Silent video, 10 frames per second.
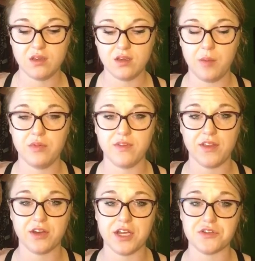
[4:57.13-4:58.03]
couple of
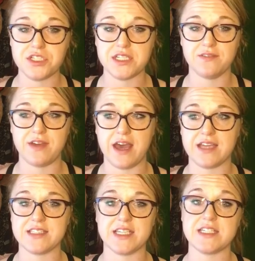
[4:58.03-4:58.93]
other interesting
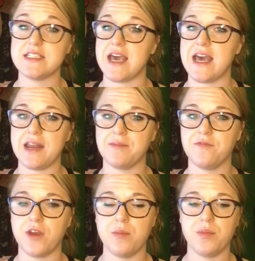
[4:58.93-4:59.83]
facts. Like I said, I'm
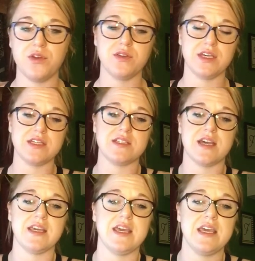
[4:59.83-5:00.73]
from Paducah,
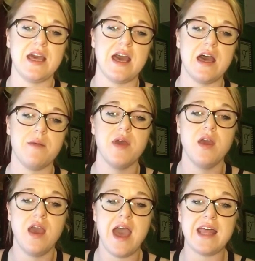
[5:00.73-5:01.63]
Kentucky.
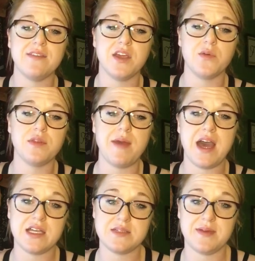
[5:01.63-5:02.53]
I live here with my
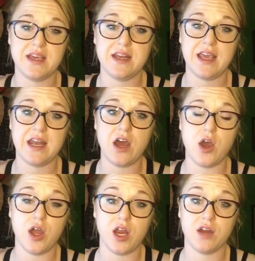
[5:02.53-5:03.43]
husband and
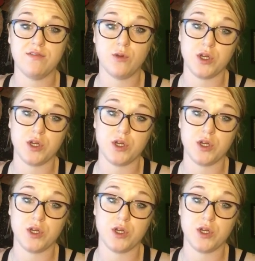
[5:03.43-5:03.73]
our 4